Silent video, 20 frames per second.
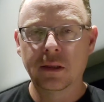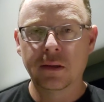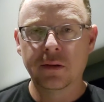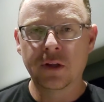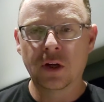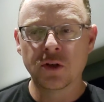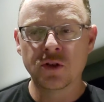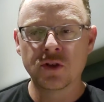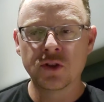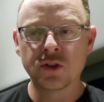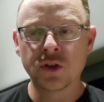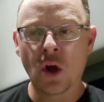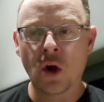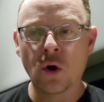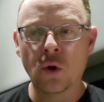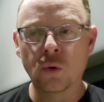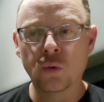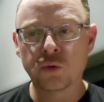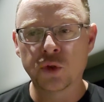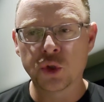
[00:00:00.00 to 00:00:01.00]
There's
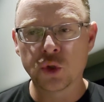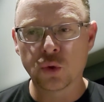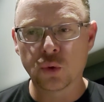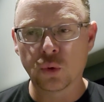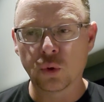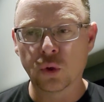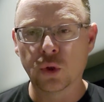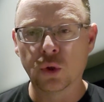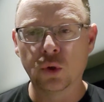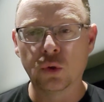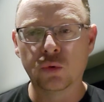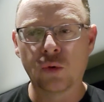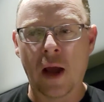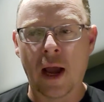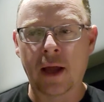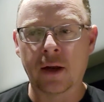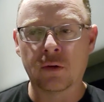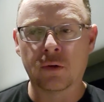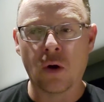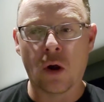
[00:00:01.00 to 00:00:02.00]
no true
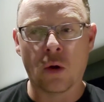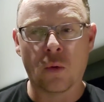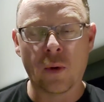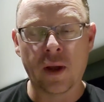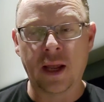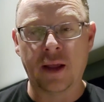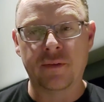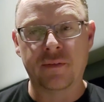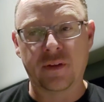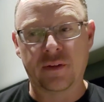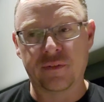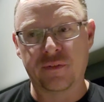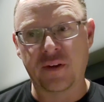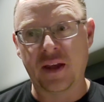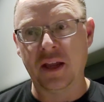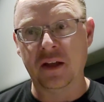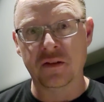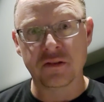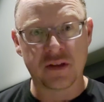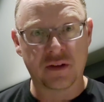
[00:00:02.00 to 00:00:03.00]
right or wrong way. If it
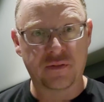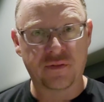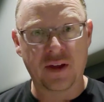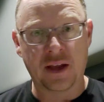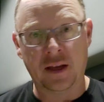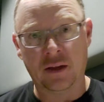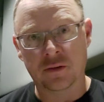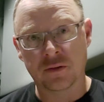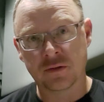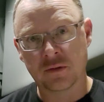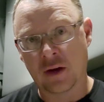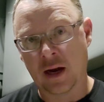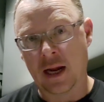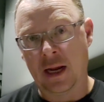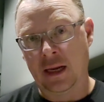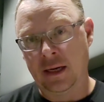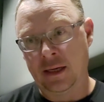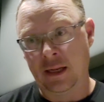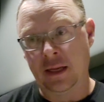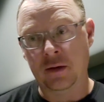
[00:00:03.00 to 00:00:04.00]
fails, it fails,
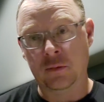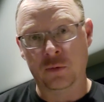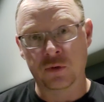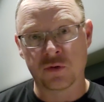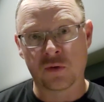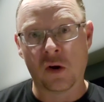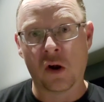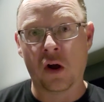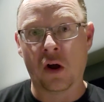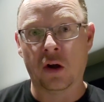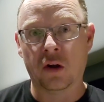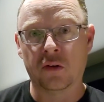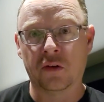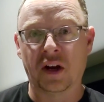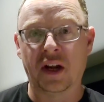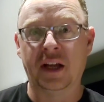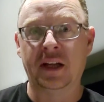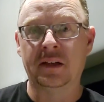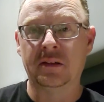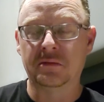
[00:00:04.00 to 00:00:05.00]
right? And then it was wrong,
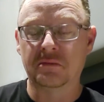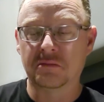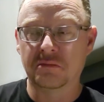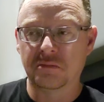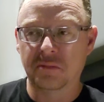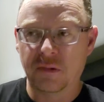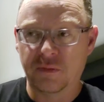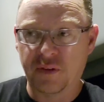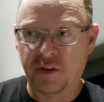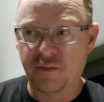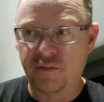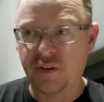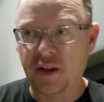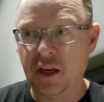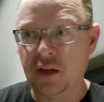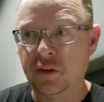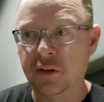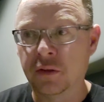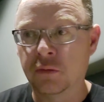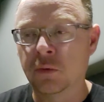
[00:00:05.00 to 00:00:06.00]
right? If it
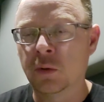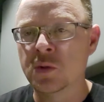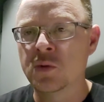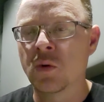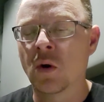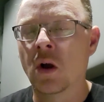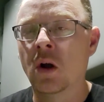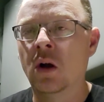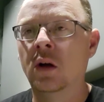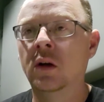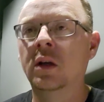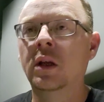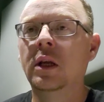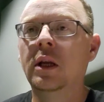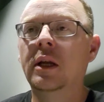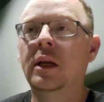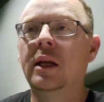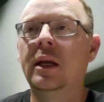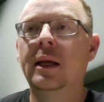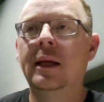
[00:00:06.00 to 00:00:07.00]
failed, it was wrong.
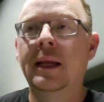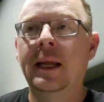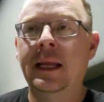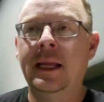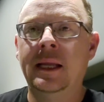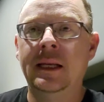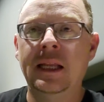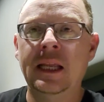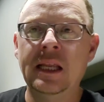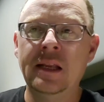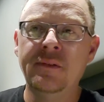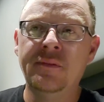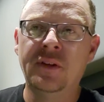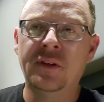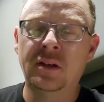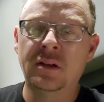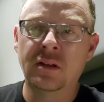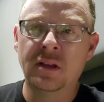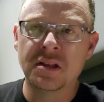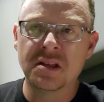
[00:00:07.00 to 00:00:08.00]
And
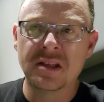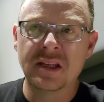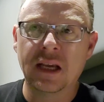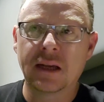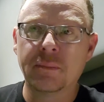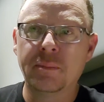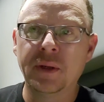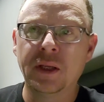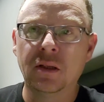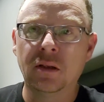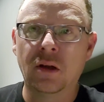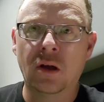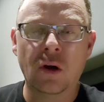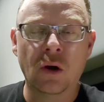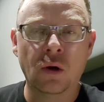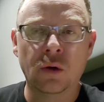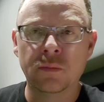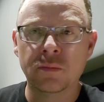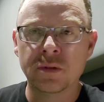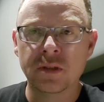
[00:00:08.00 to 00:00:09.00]
even the stick-built
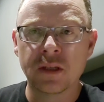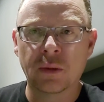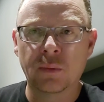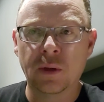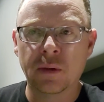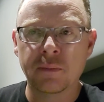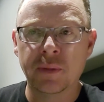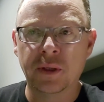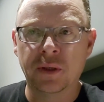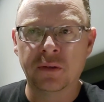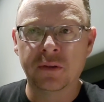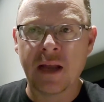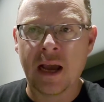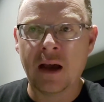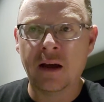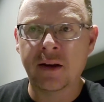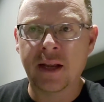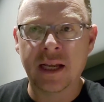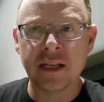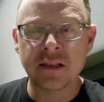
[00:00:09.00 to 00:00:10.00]
homes that we build
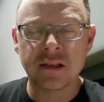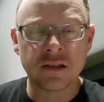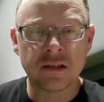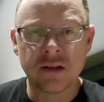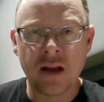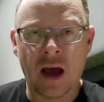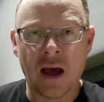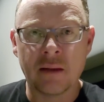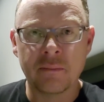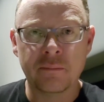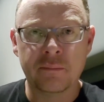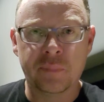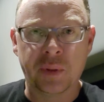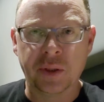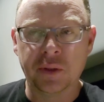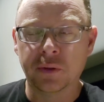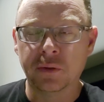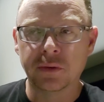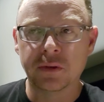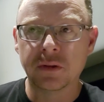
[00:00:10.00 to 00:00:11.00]
nowadays is not
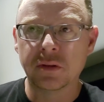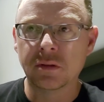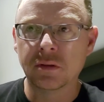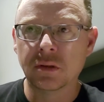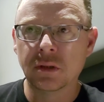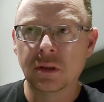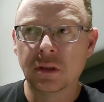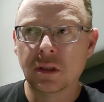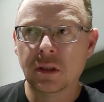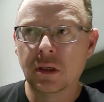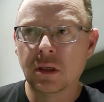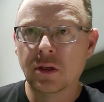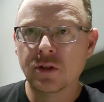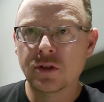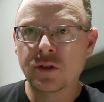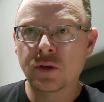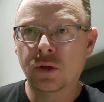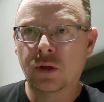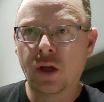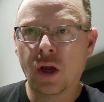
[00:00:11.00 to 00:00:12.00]
built
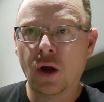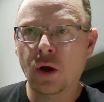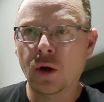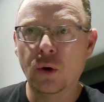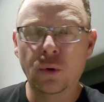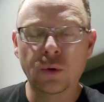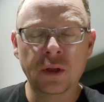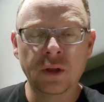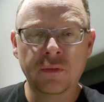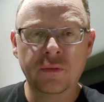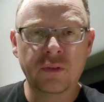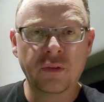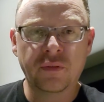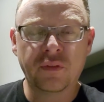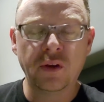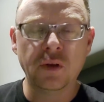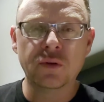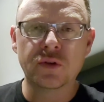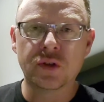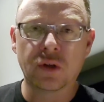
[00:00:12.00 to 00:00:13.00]
to code of the
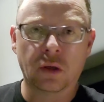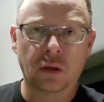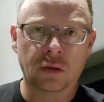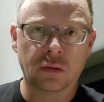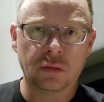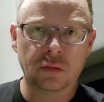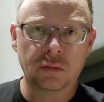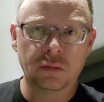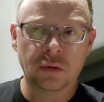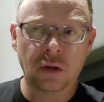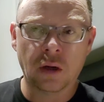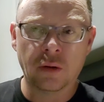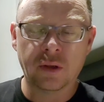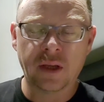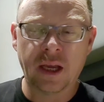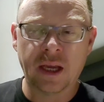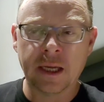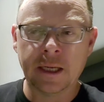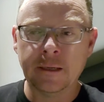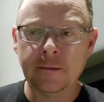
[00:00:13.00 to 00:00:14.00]
future,
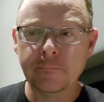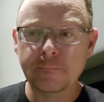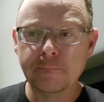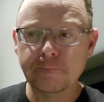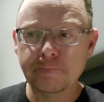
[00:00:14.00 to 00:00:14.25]
okay?